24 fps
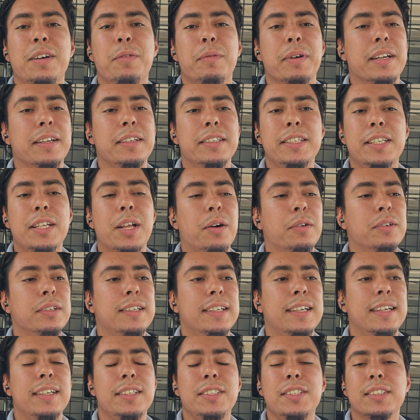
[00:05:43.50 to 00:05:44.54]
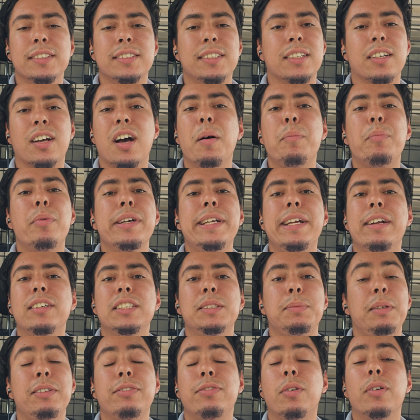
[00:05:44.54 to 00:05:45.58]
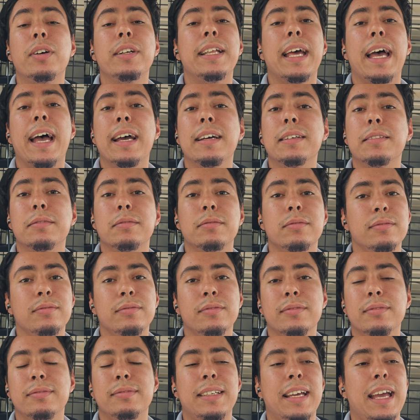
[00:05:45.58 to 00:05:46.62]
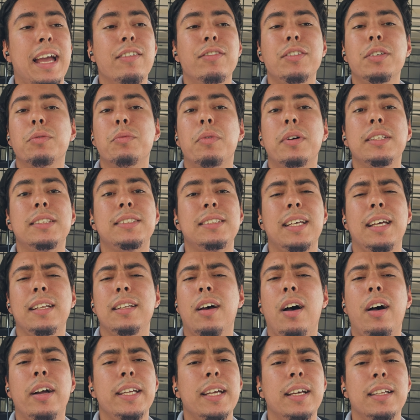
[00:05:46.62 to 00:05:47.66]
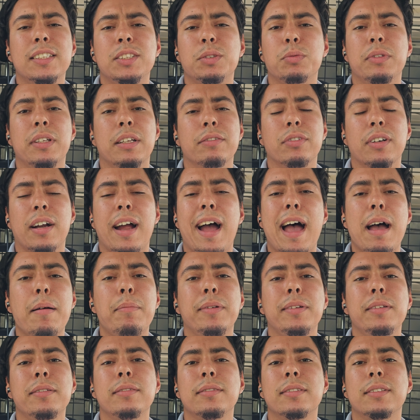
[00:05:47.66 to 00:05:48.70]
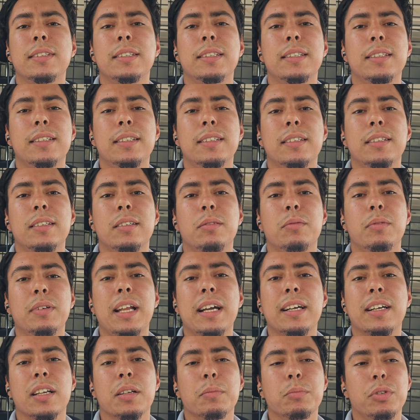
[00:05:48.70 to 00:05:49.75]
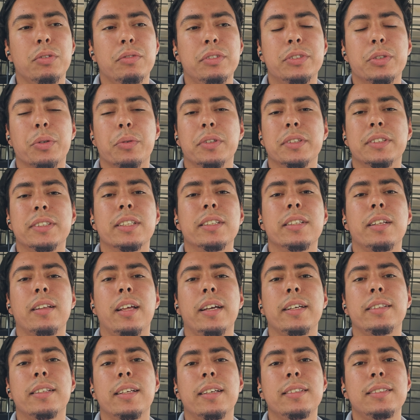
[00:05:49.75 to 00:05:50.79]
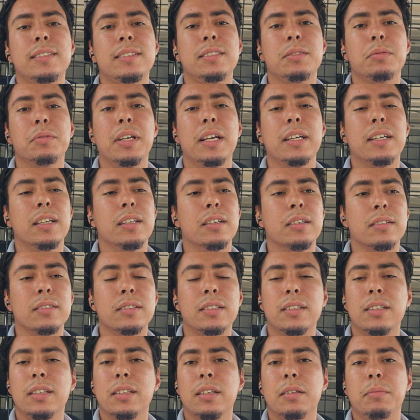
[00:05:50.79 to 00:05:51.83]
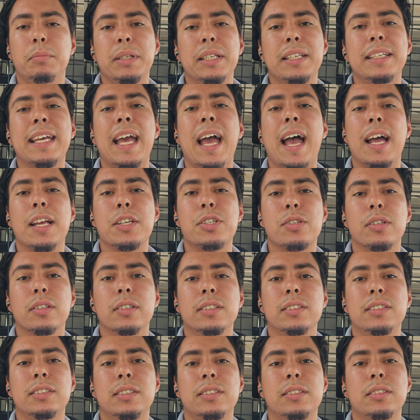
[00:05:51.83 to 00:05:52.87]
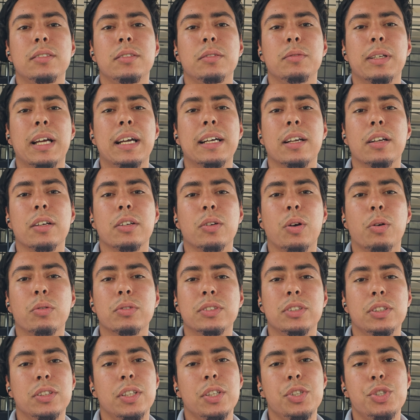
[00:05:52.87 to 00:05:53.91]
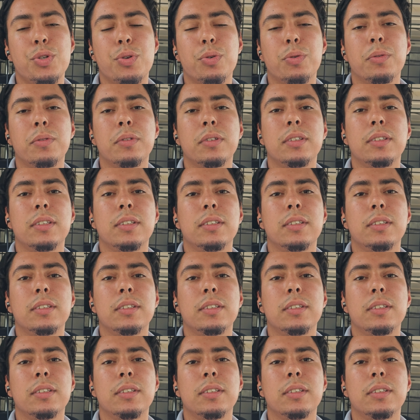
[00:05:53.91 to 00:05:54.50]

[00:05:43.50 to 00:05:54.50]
When, you know, just a couple of years before that, everyone said, oh yeah, this will never happen. We're not going to move towards something like this. We're not going to be cashless. We're not going to go to digital.